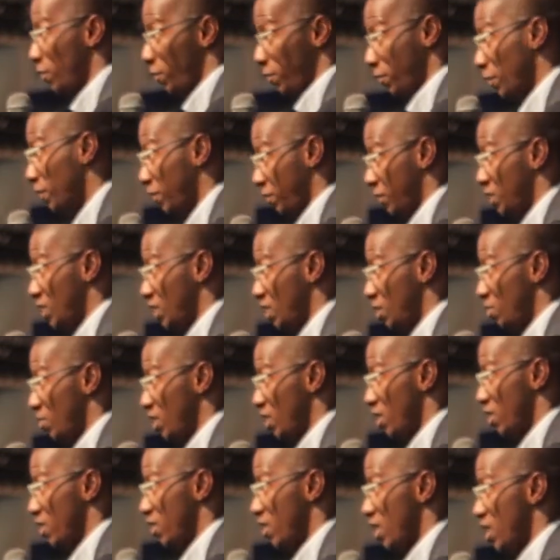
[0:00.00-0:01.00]
give you
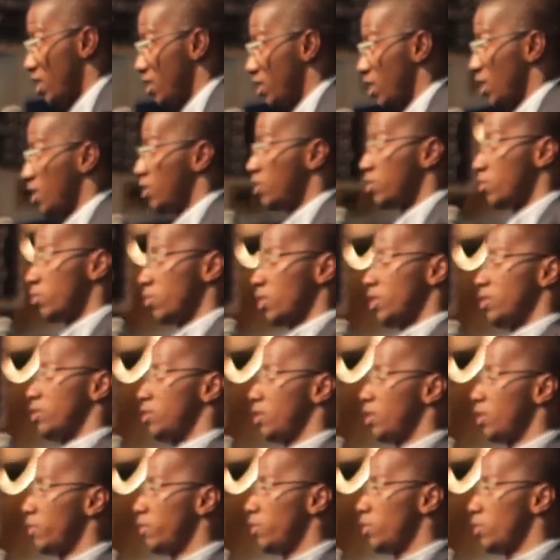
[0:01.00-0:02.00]
15 million rand, and he's
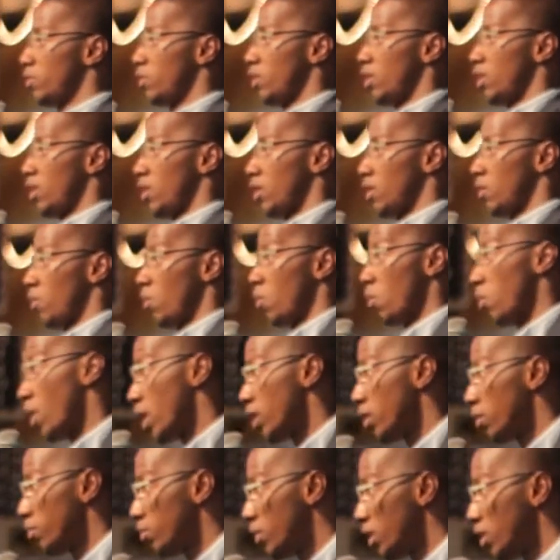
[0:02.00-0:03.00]
willing to give you
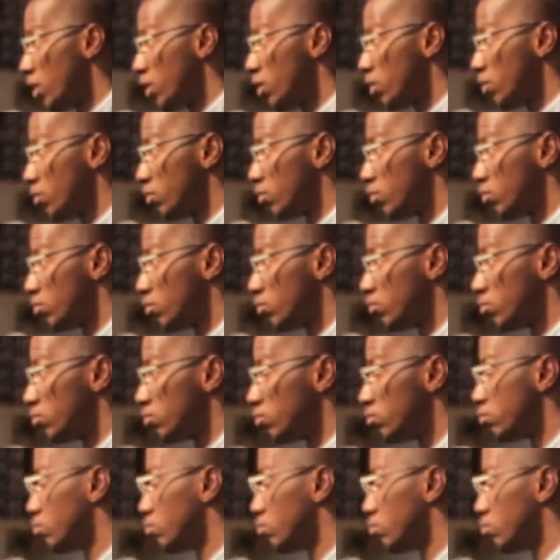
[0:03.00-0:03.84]
1 million,